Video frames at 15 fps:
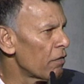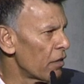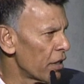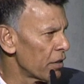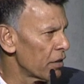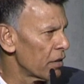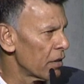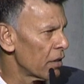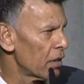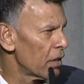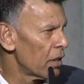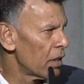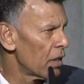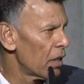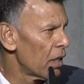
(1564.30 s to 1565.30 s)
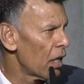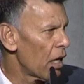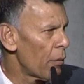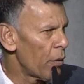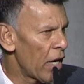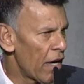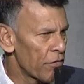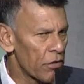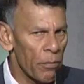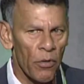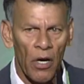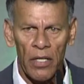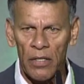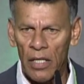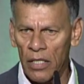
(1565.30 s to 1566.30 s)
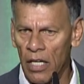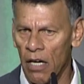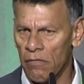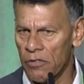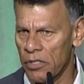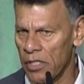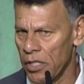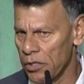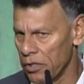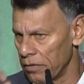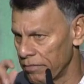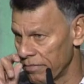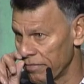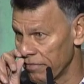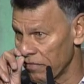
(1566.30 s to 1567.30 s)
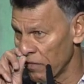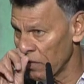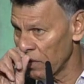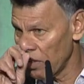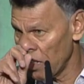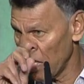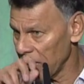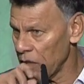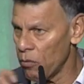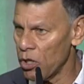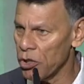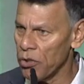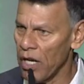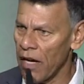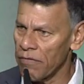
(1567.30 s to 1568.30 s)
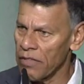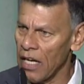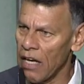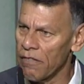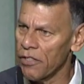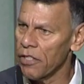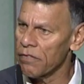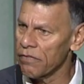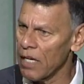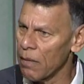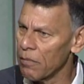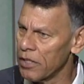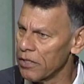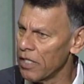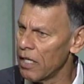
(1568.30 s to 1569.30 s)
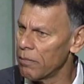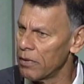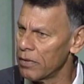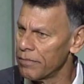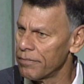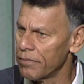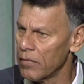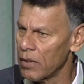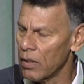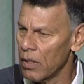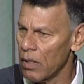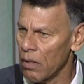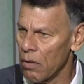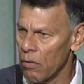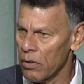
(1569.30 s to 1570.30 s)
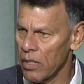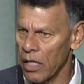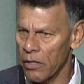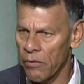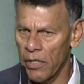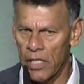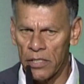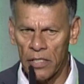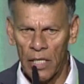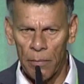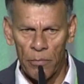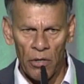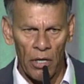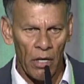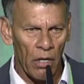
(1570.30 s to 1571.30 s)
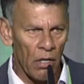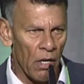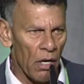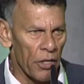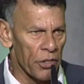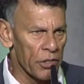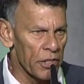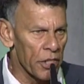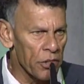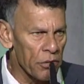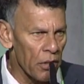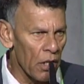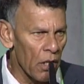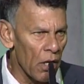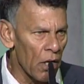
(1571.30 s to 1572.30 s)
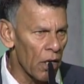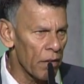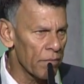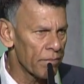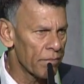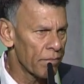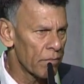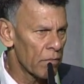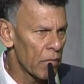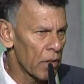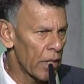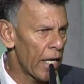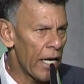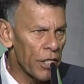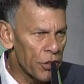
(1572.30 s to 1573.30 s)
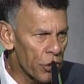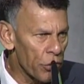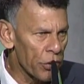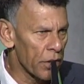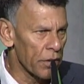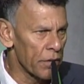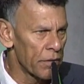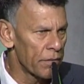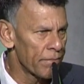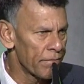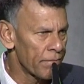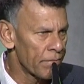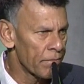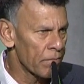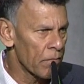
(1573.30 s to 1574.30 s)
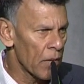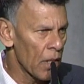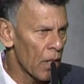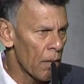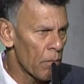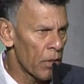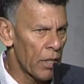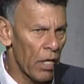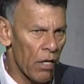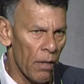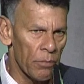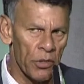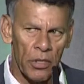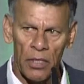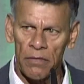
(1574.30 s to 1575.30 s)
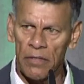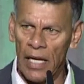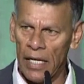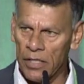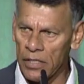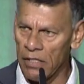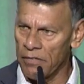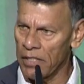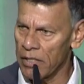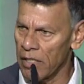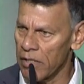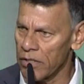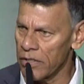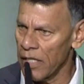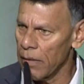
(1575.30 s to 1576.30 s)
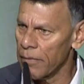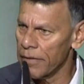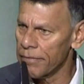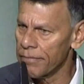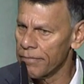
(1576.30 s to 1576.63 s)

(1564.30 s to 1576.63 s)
us. We have to broaden that conversation, like the ones you have to have at your family table with that crazy brother-in-law or sister-in-law The hates unions but they come to the Thanksgiving dinner table.